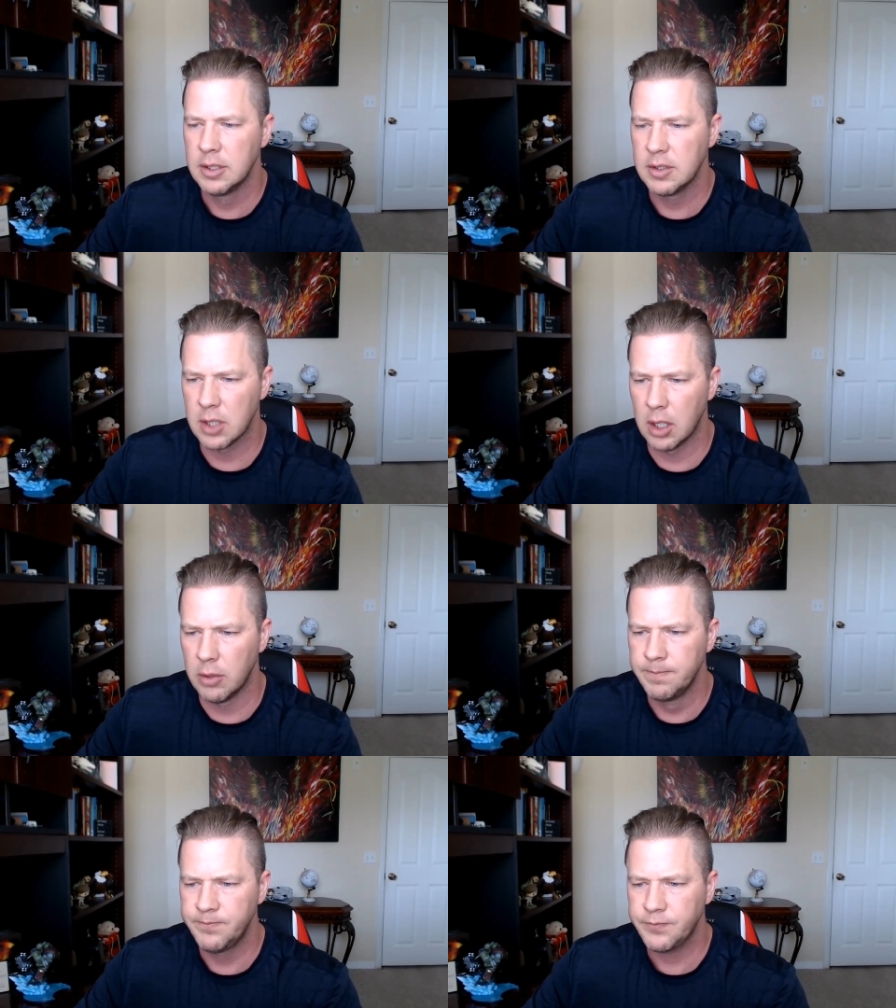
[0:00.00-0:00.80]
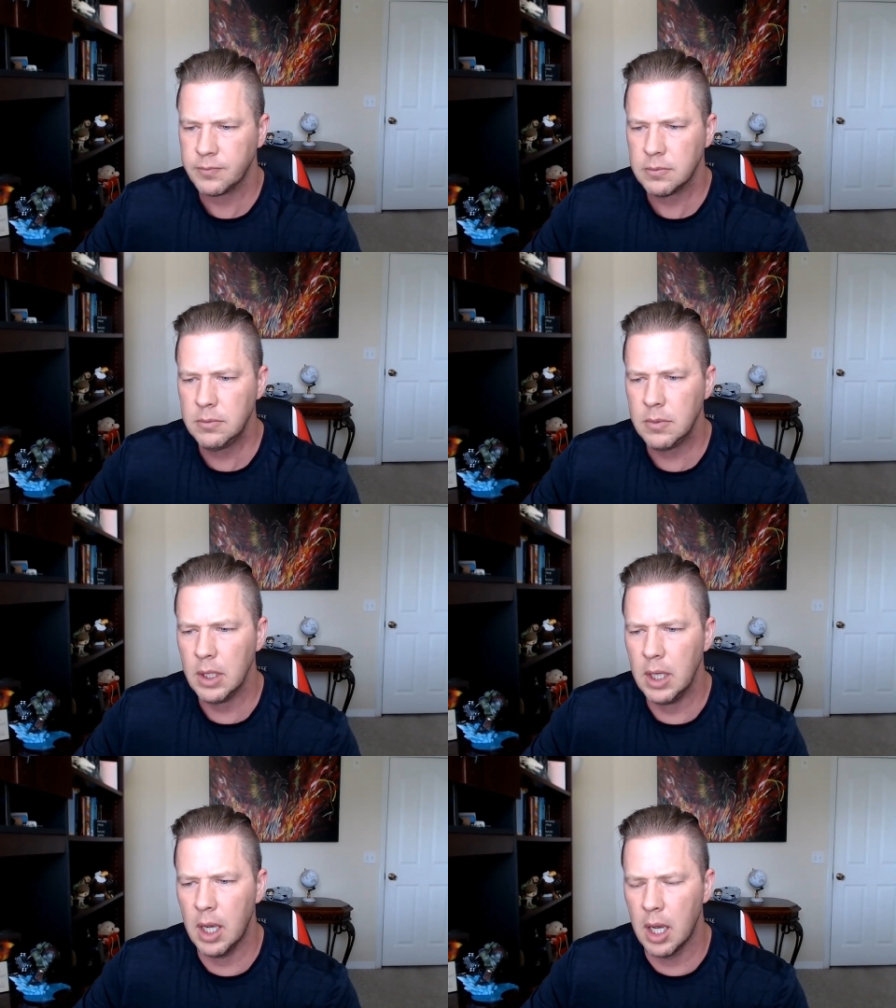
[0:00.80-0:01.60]
So,
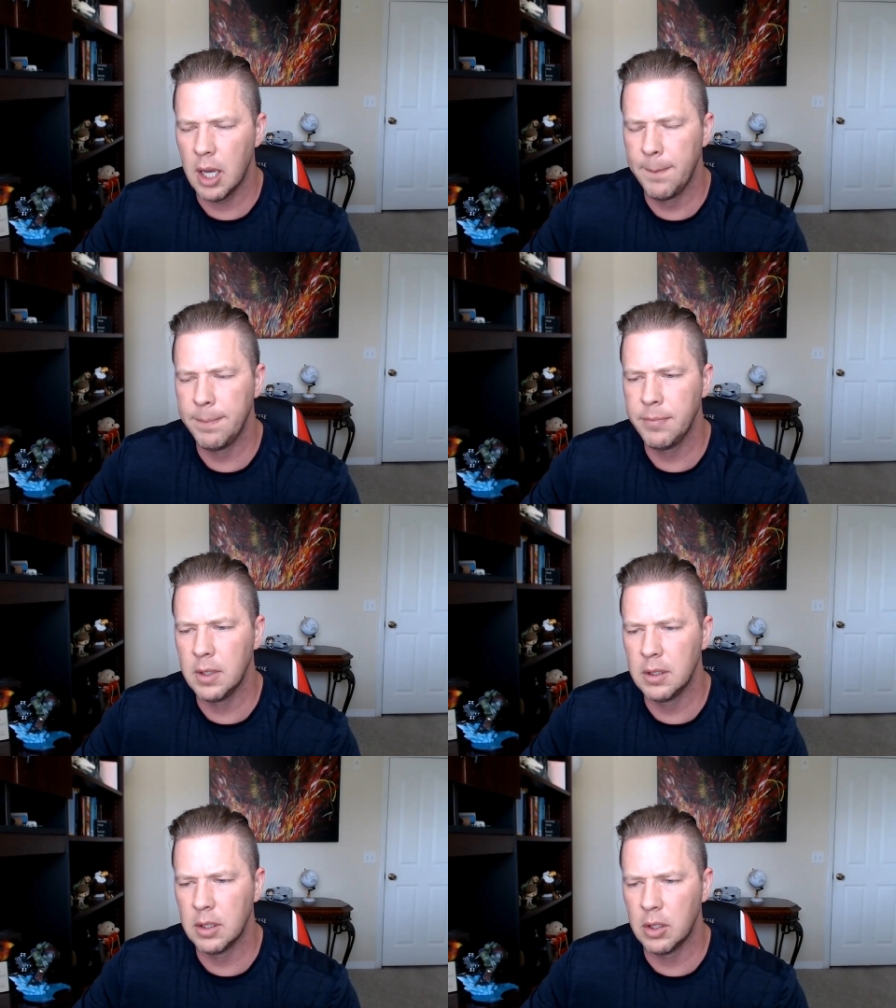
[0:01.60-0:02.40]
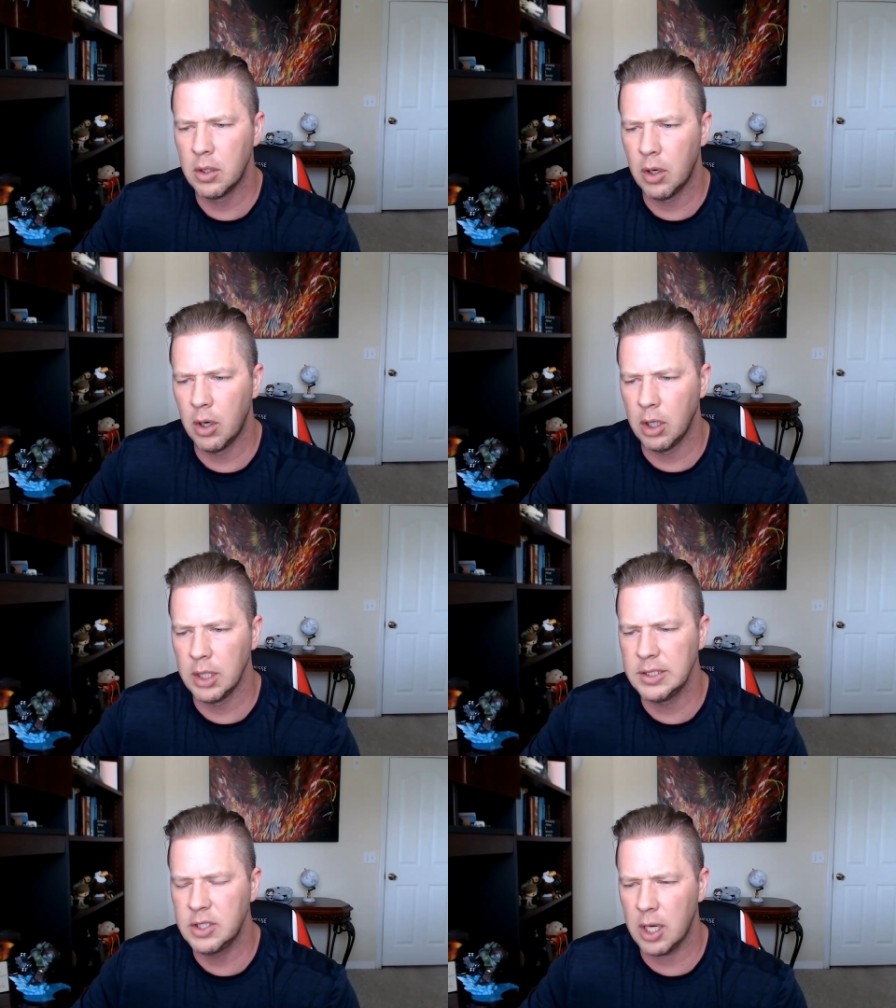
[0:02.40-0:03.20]
um,
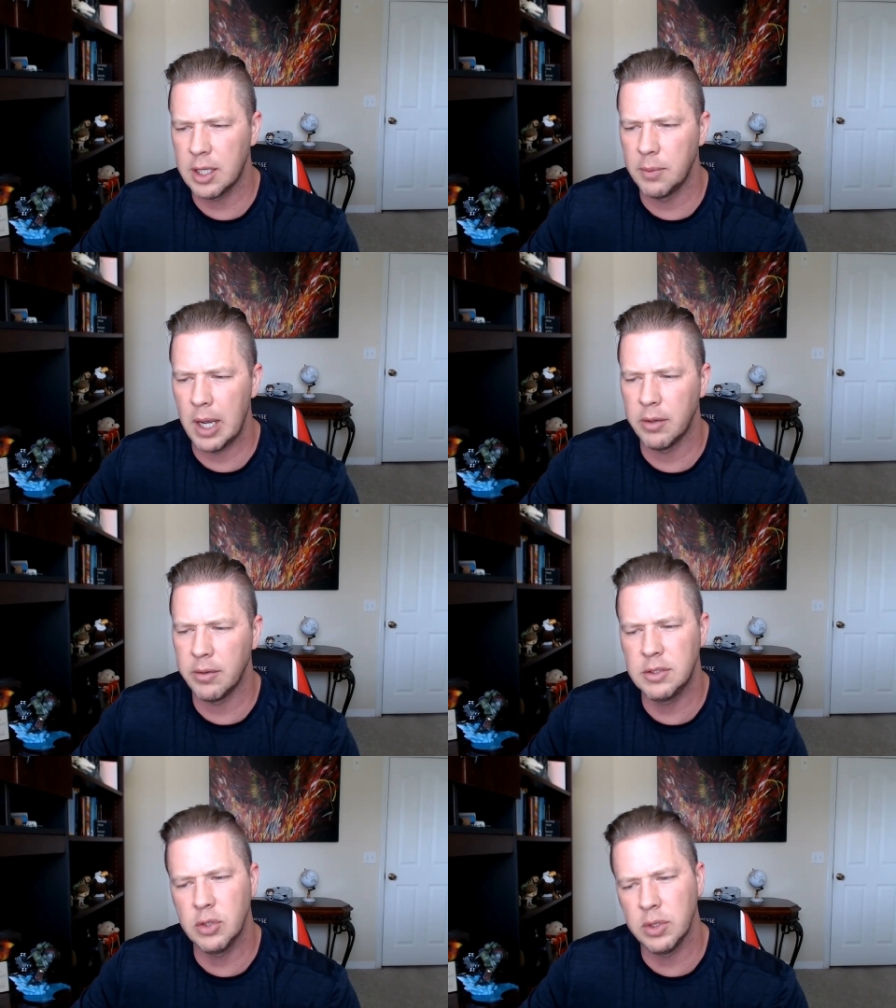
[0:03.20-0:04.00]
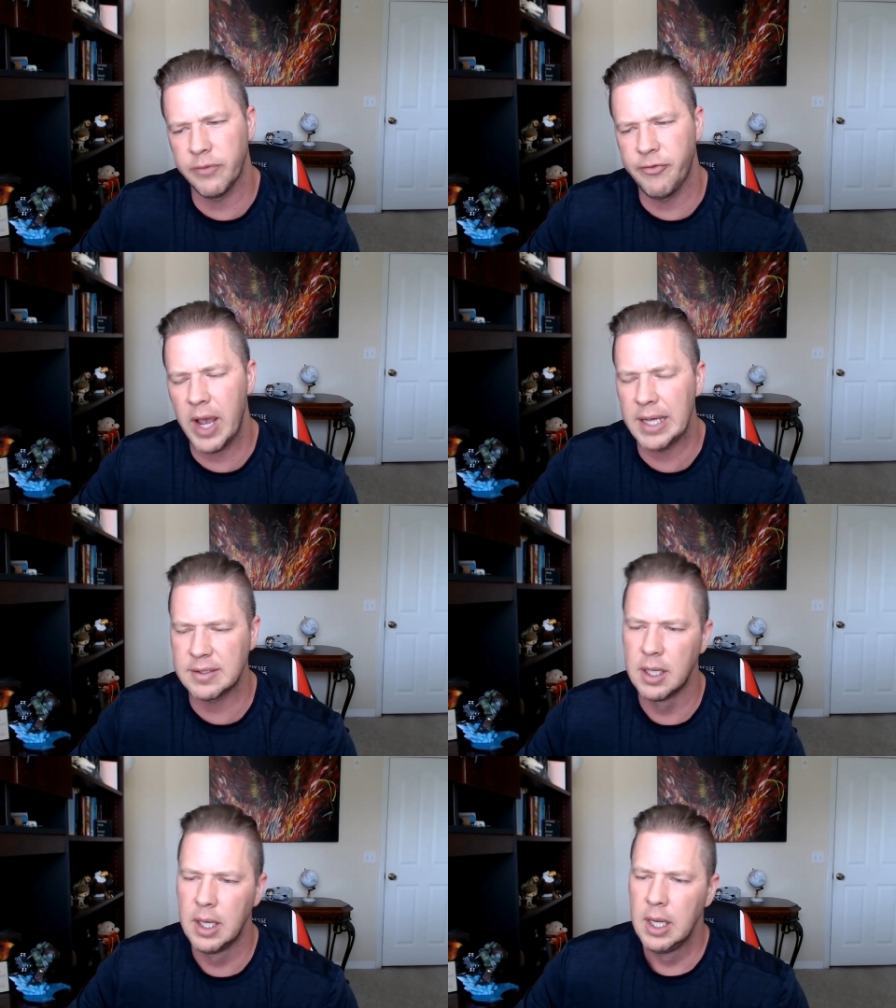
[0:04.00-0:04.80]
Ernie talking about doing a fast.